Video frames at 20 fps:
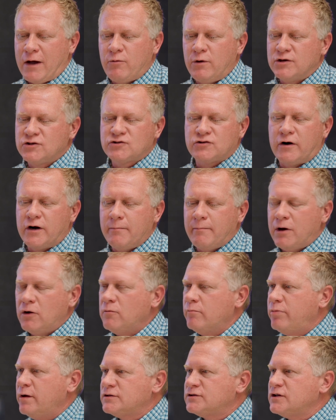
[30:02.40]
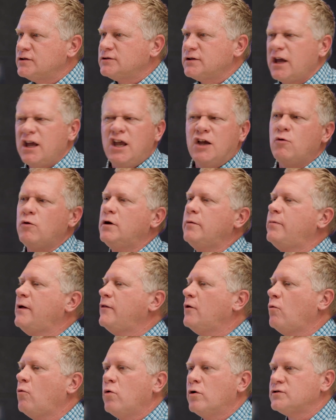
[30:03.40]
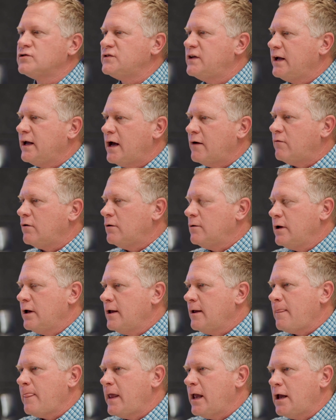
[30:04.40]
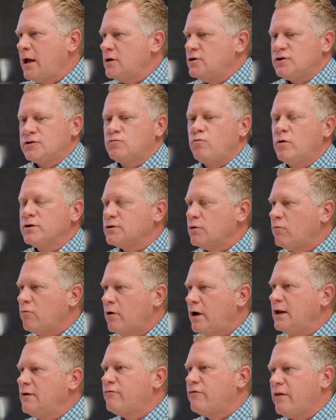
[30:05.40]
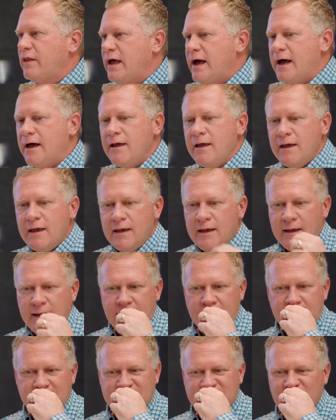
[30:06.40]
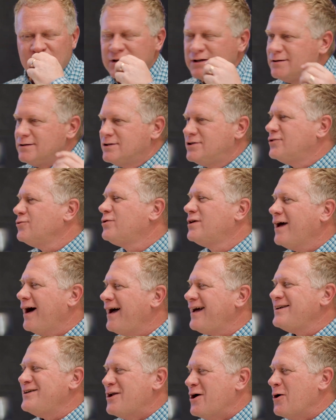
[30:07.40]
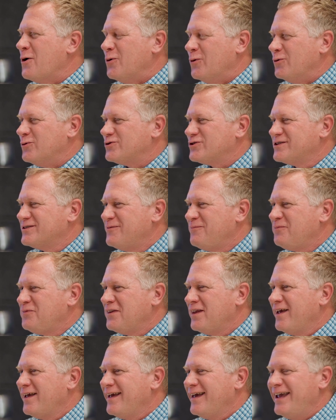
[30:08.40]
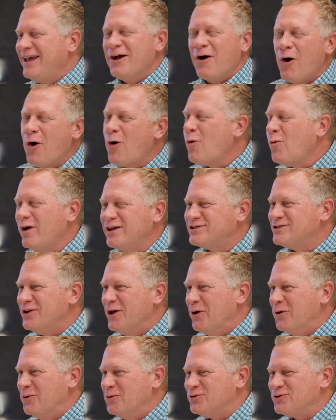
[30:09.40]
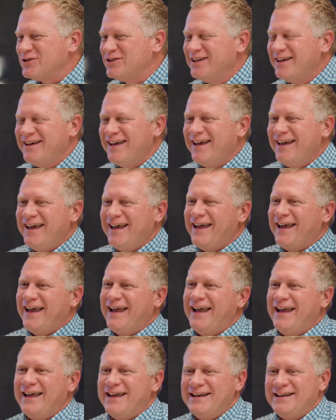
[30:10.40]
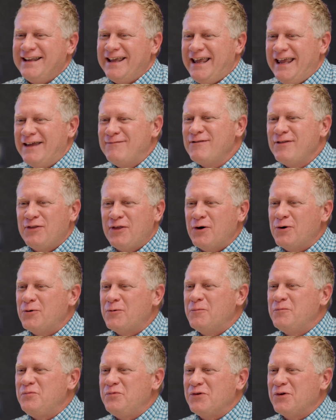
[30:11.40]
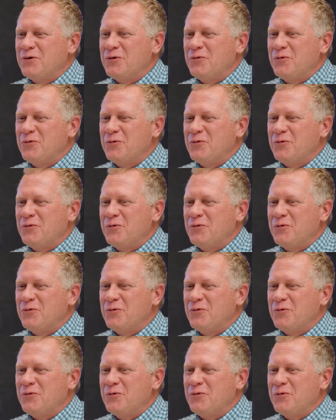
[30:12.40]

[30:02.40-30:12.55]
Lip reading: I would have started my own business, it would have been the worst thing ever. It just wasn't ready for that. So God knows. He always knows. And even though